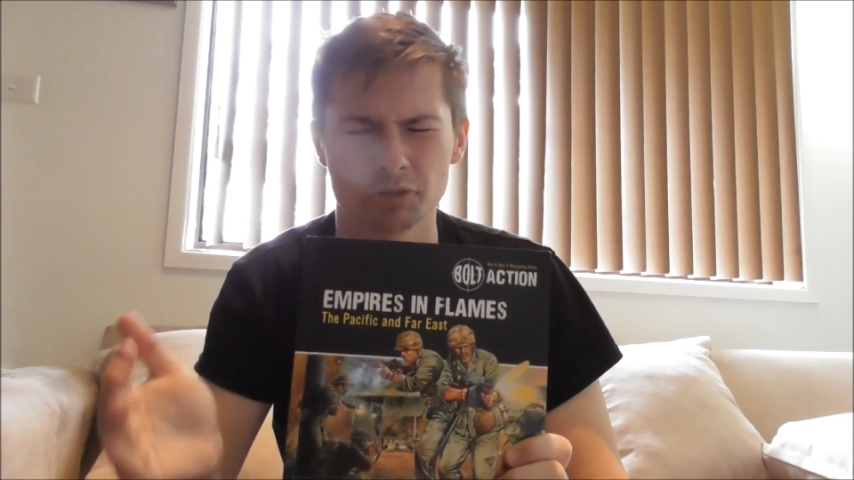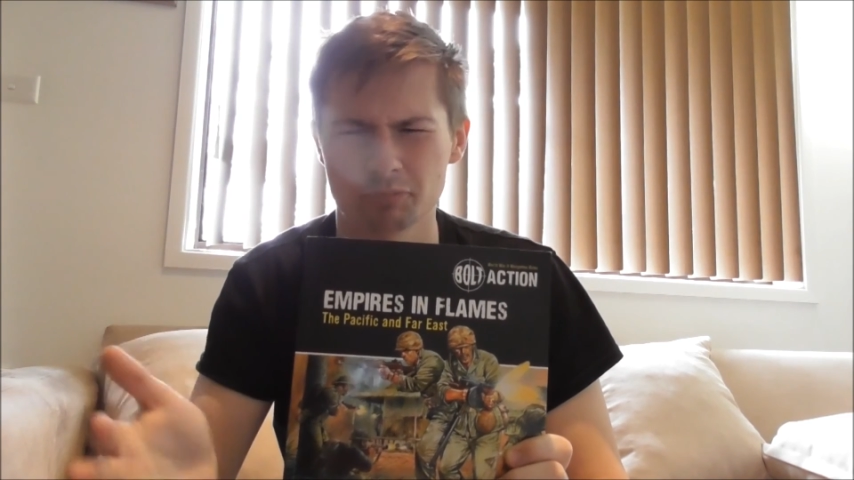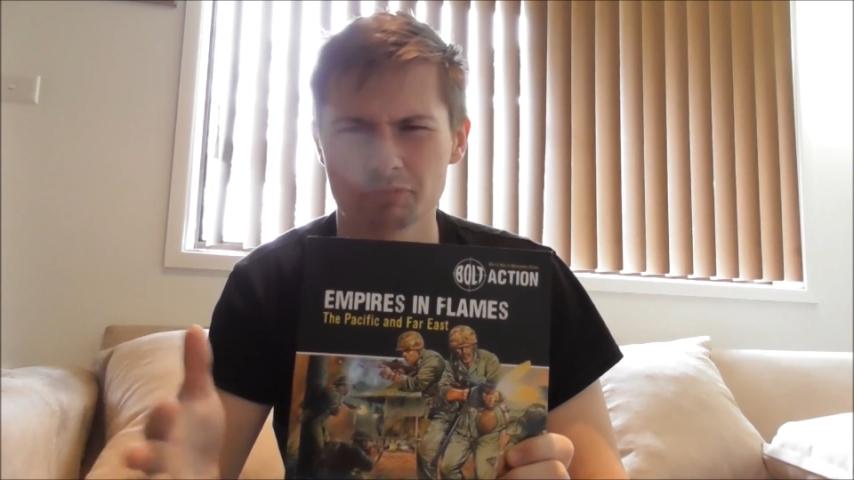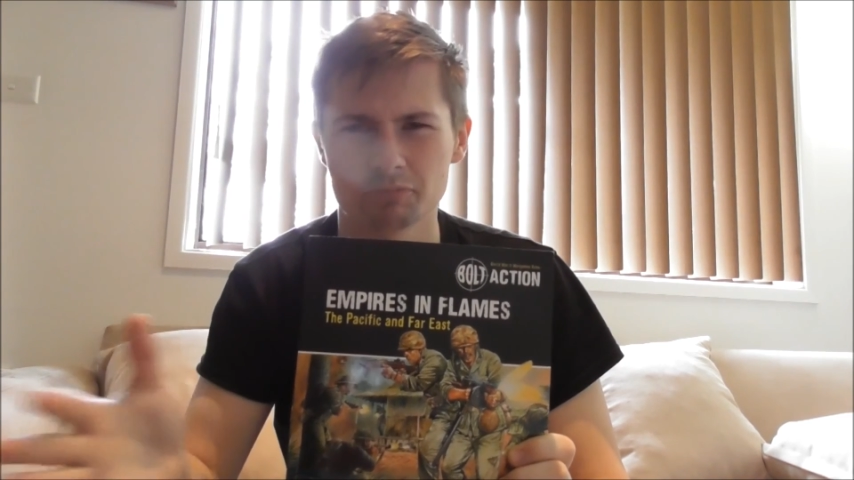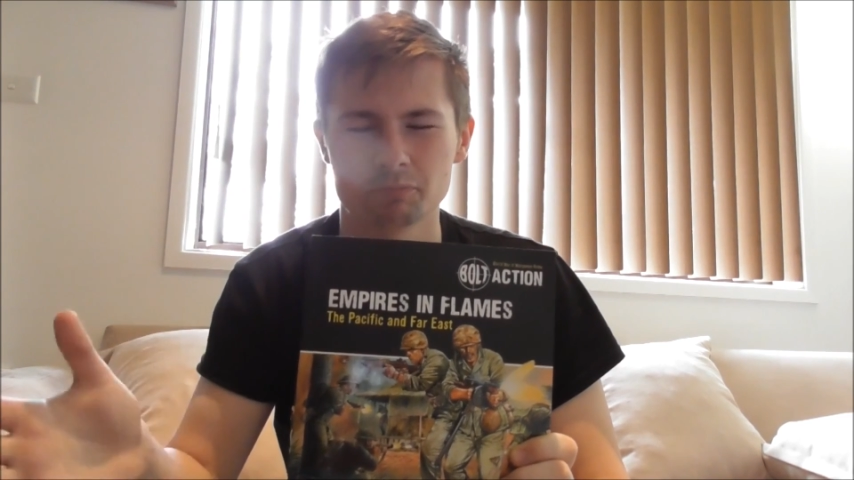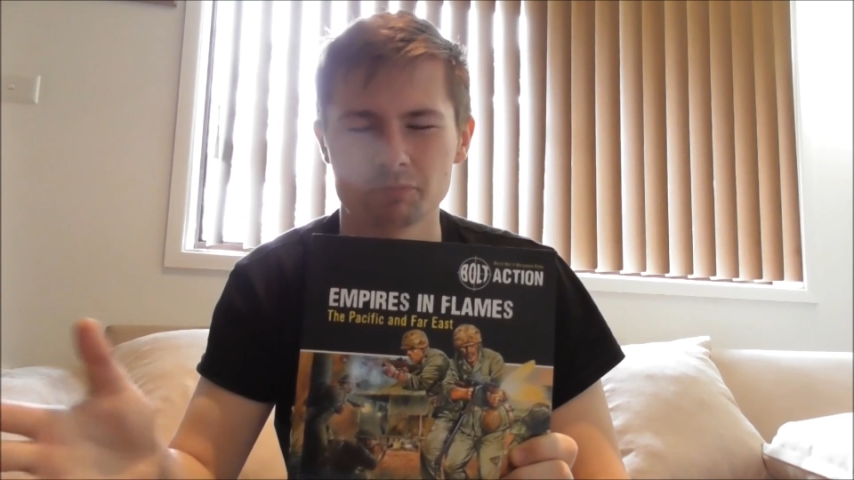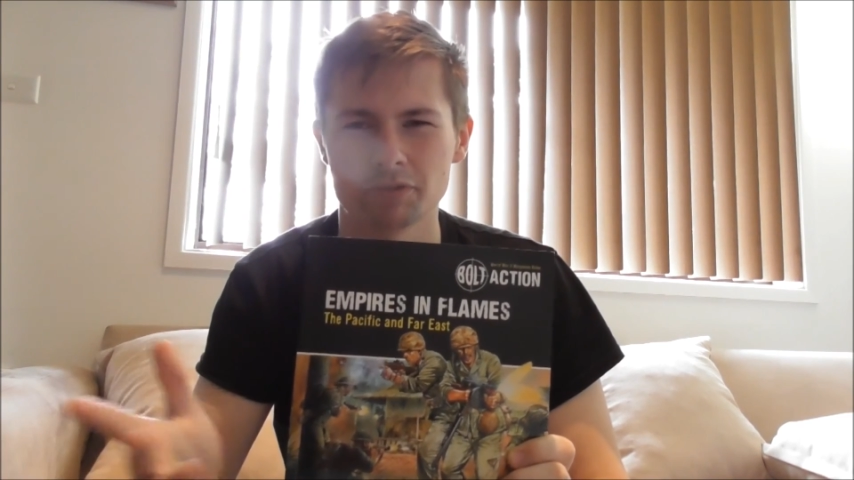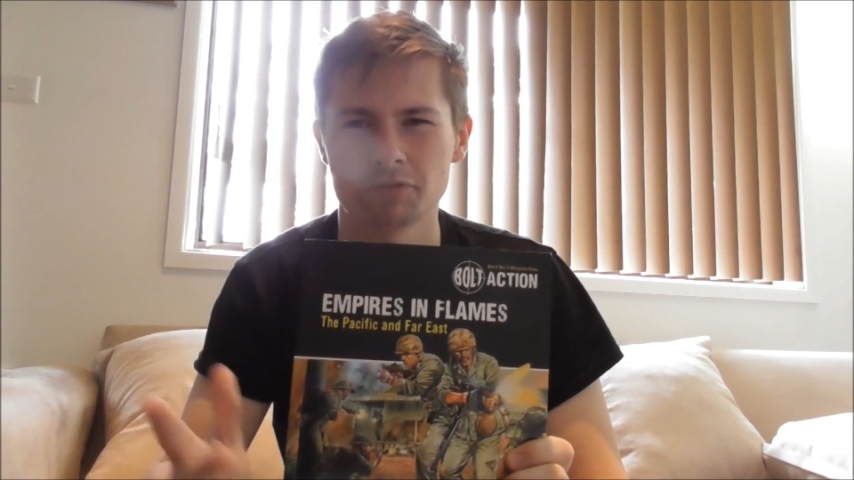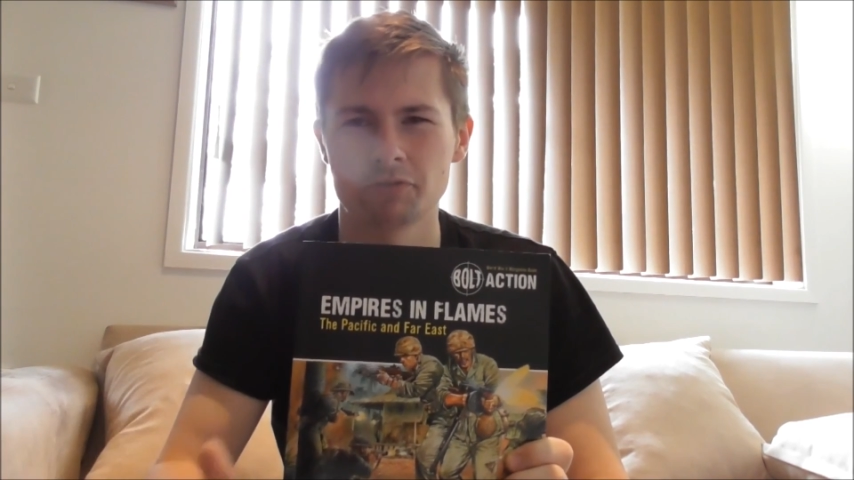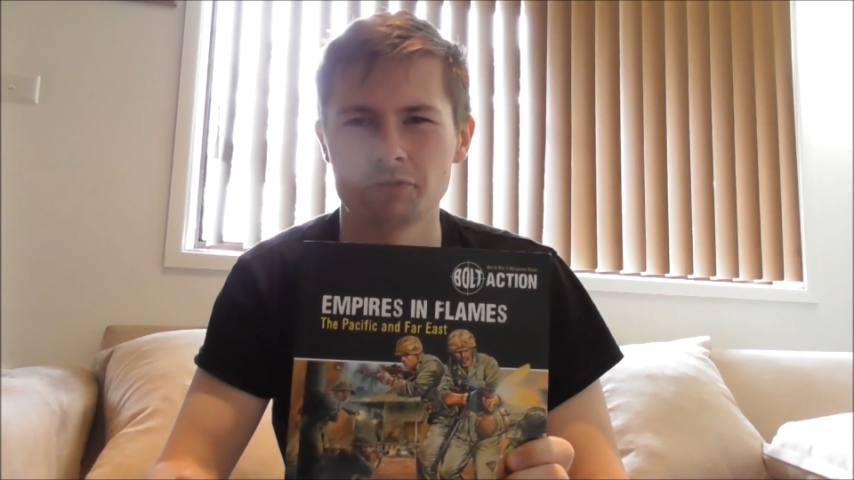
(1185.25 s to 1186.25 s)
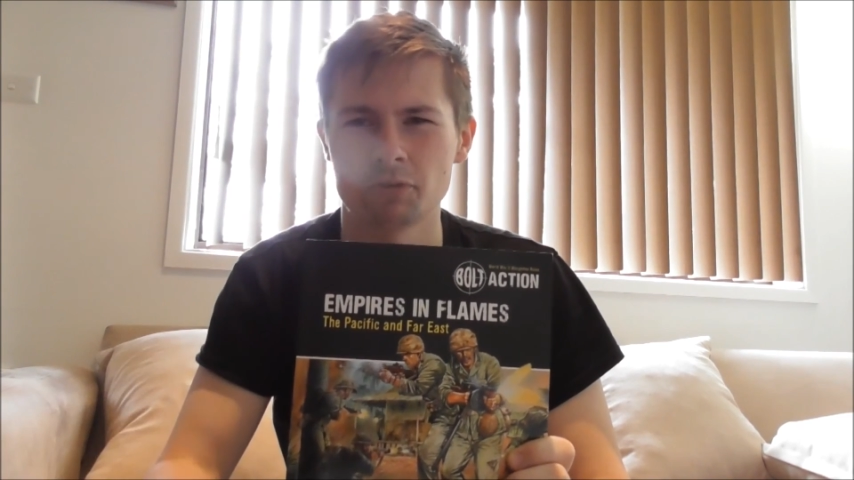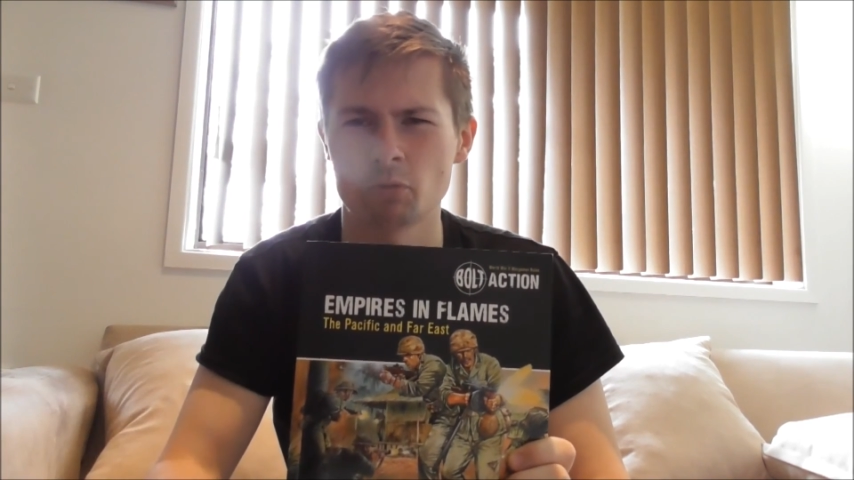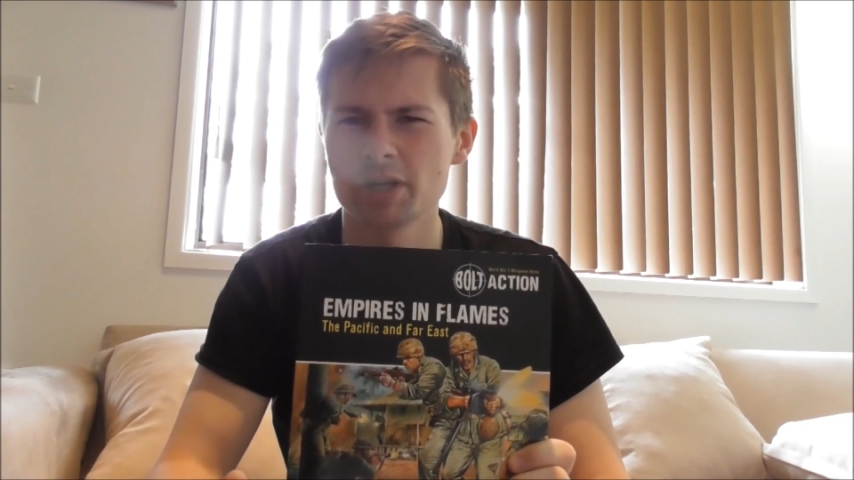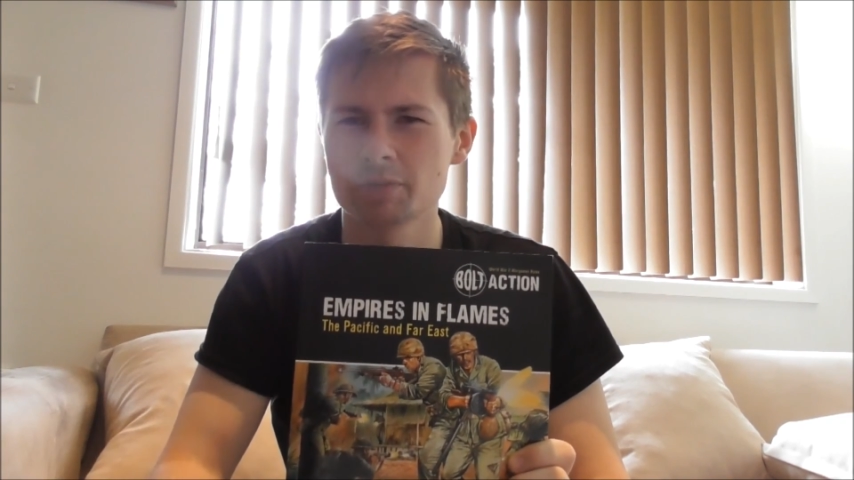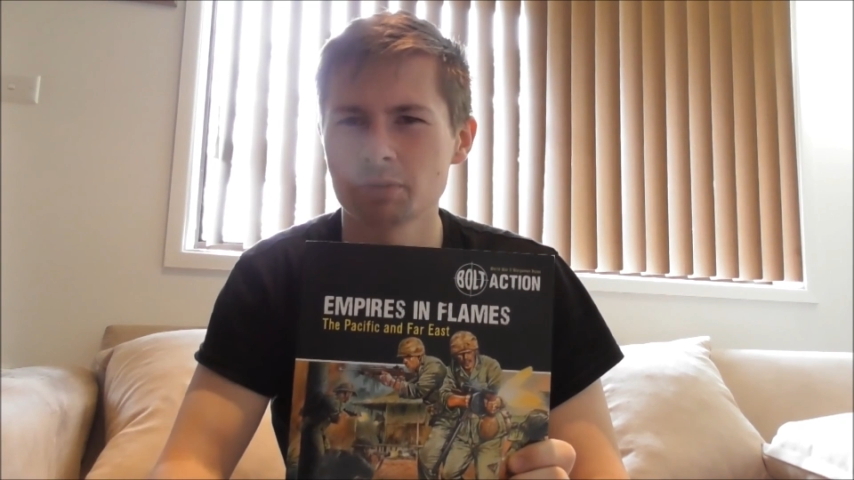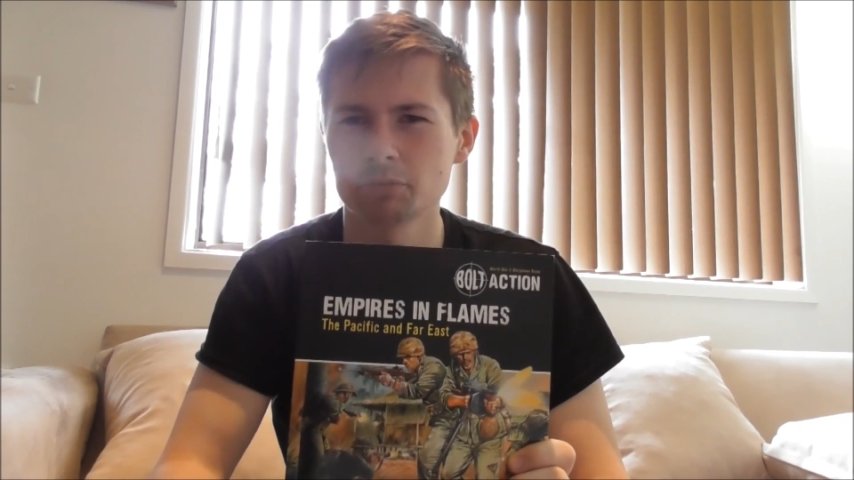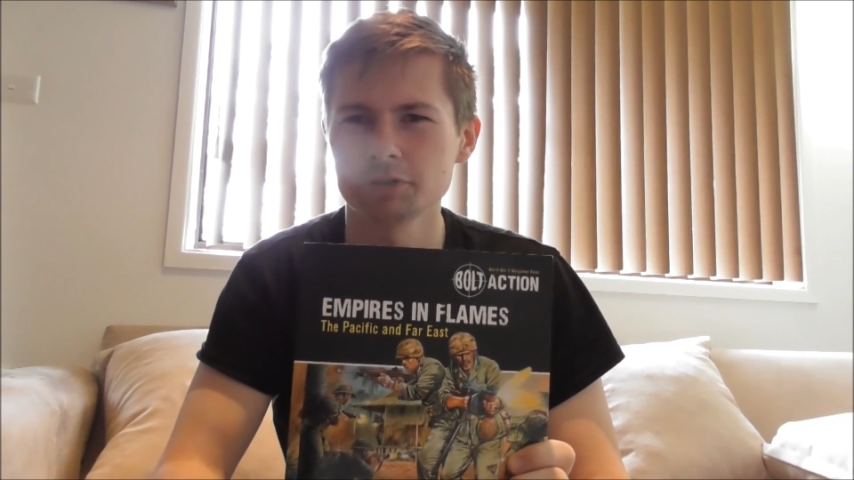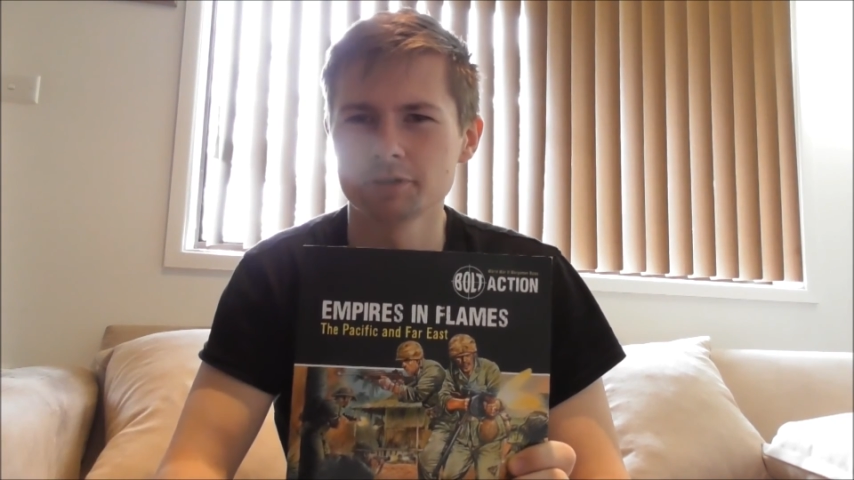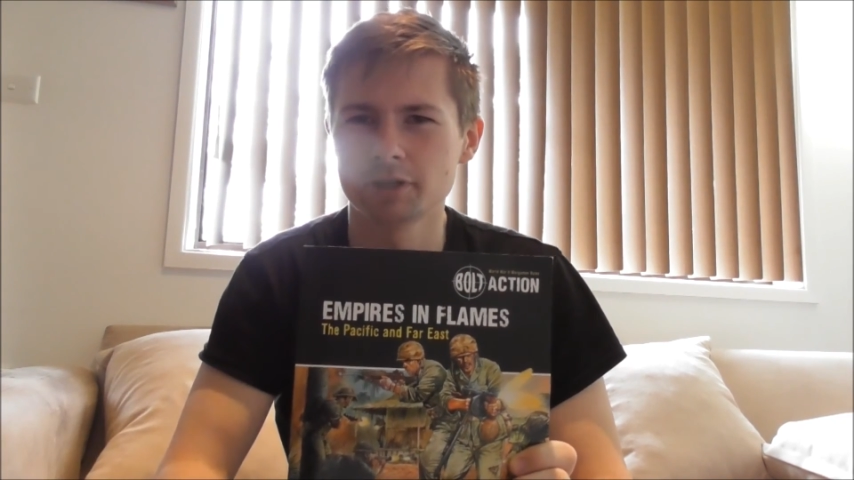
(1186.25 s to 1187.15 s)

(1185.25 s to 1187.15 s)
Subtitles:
I've got about a week probably.